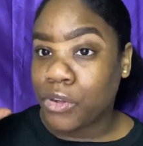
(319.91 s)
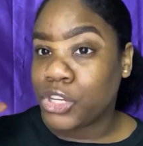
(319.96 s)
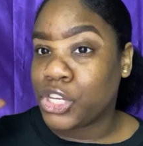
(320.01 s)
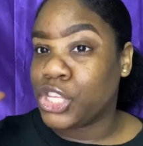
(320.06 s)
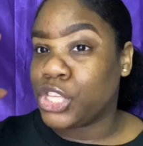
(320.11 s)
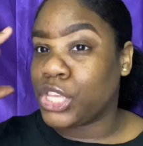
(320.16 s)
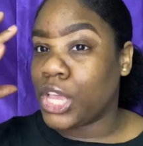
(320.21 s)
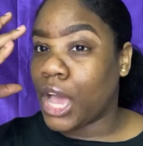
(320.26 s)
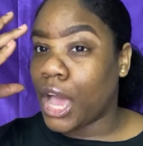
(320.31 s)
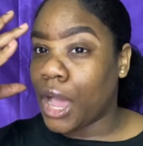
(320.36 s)

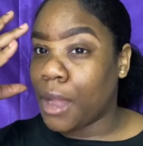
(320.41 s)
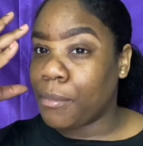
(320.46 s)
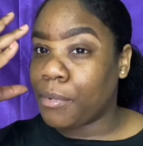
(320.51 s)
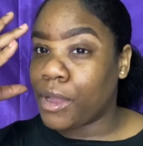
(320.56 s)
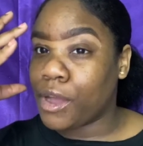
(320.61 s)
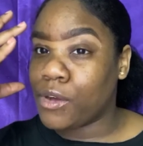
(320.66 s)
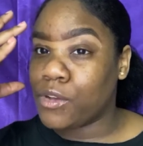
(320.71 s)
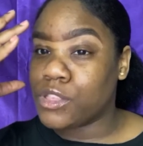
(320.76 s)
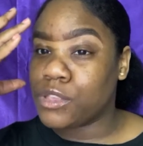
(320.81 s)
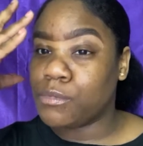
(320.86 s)
because your
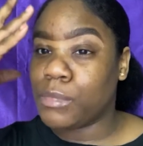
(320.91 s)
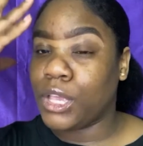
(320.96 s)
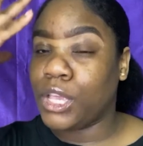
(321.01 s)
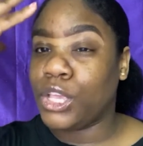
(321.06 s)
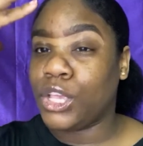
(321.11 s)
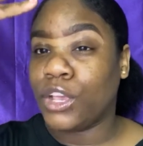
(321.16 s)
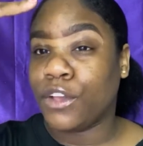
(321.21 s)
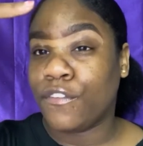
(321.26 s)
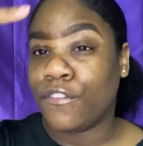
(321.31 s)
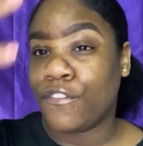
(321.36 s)
eyebrows
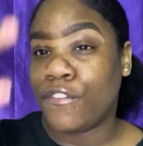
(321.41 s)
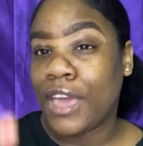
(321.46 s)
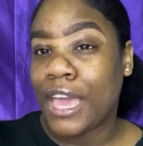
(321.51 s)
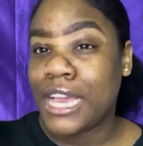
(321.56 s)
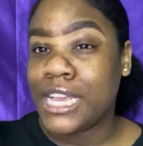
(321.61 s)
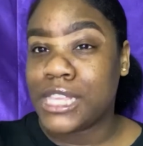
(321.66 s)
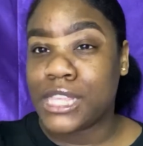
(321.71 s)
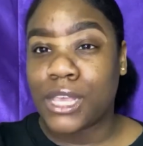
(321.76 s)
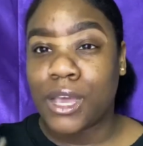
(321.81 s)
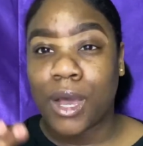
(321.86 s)
make your
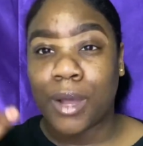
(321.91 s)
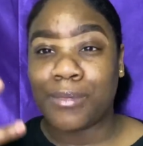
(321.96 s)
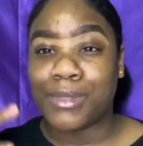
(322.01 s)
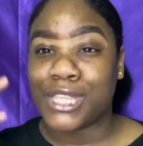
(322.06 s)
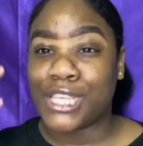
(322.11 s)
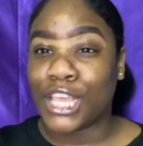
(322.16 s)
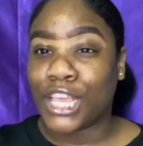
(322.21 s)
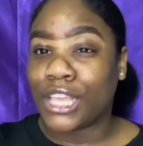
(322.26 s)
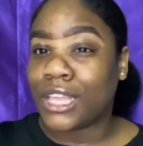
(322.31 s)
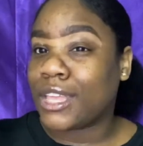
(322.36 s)
face come
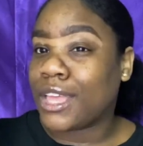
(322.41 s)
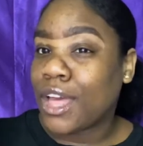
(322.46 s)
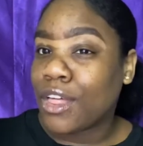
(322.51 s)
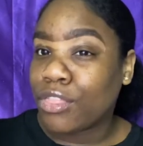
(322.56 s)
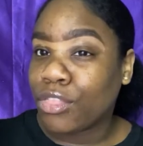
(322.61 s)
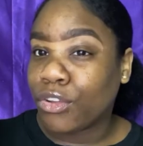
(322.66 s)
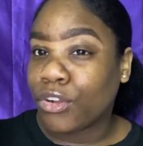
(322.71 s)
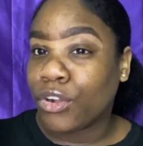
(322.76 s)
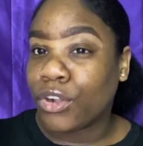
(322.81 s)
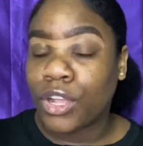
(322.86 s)

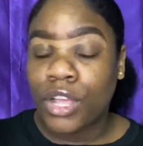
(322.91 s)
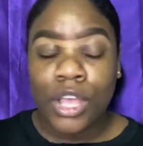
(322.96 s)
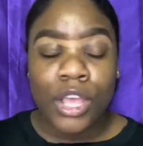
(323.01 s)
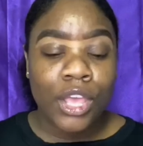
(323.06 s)
together.